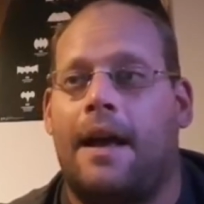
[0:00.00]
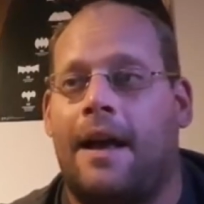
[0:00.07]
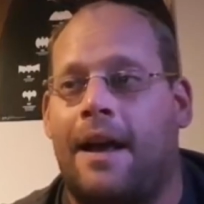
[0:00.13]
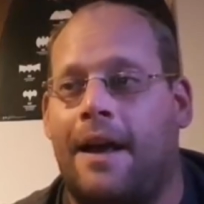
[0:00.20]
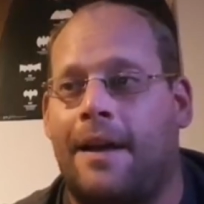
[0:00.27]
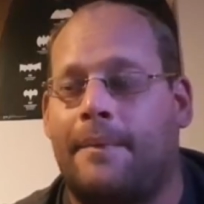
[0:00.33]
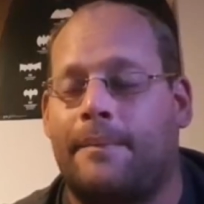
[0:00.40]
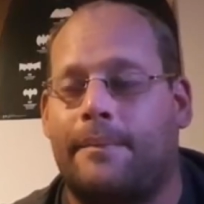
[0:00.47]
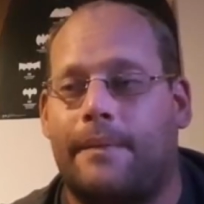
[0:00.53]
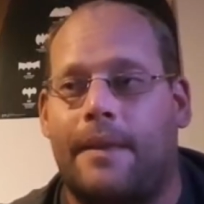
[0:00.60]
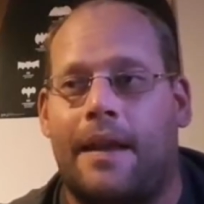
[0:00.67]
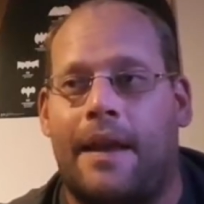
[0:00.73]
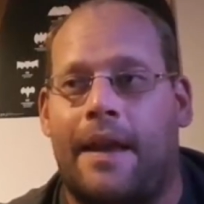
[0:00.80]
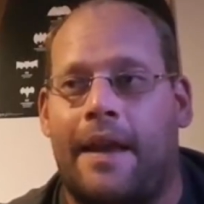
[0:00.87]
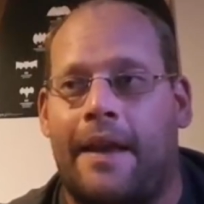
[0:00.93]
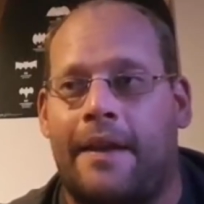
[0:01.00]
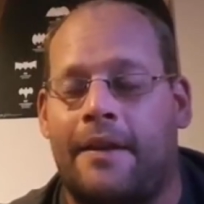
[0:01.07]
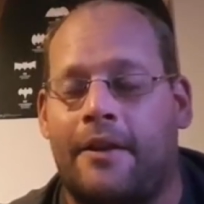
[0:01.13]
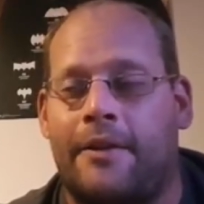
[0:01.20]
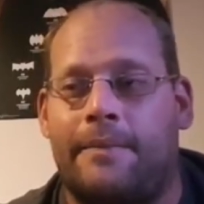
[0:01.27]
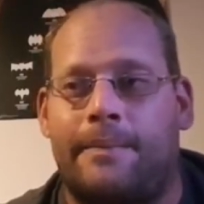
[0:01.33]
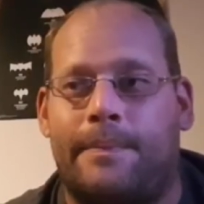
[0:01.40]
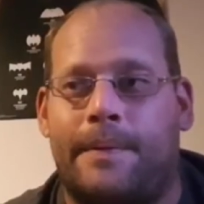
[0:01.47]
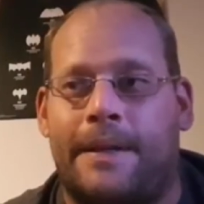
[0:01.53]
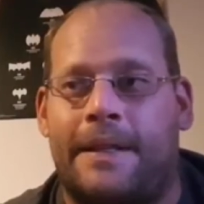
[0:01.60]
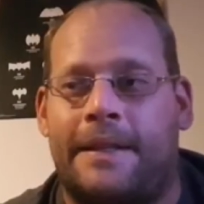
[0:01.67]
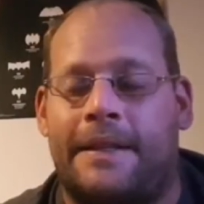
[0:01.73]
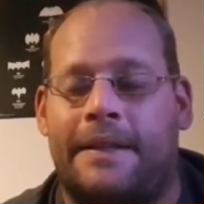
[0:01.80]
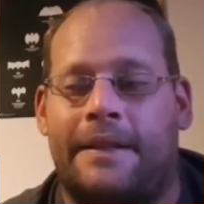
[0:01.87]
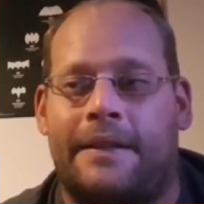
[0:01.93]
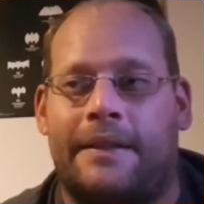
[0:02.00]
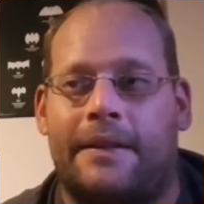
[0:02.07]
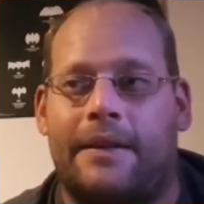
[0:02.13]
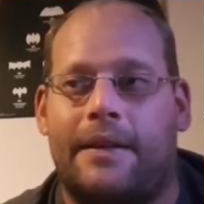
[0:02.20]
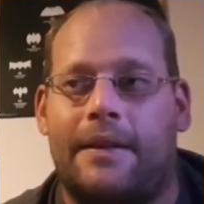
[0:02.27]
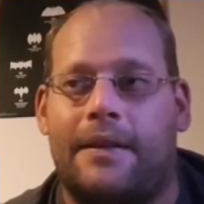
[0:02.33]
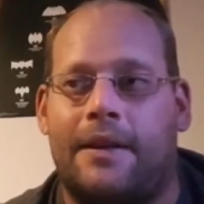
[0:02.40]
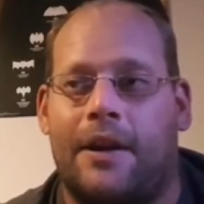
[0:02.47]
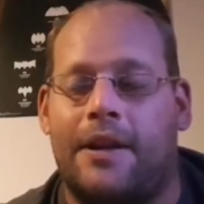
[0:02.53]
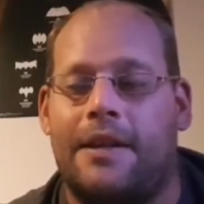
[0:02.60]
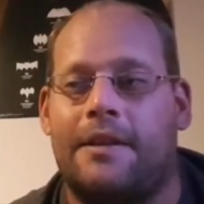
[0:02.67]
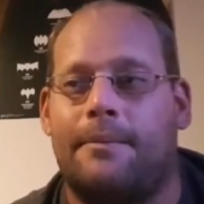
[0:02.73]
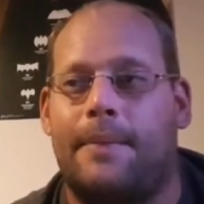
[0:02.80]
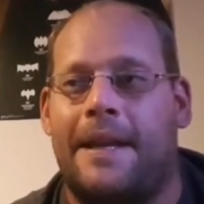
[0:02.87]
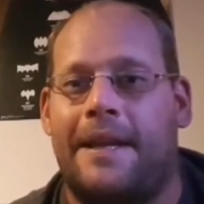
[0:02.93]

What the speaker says: and I've been kind of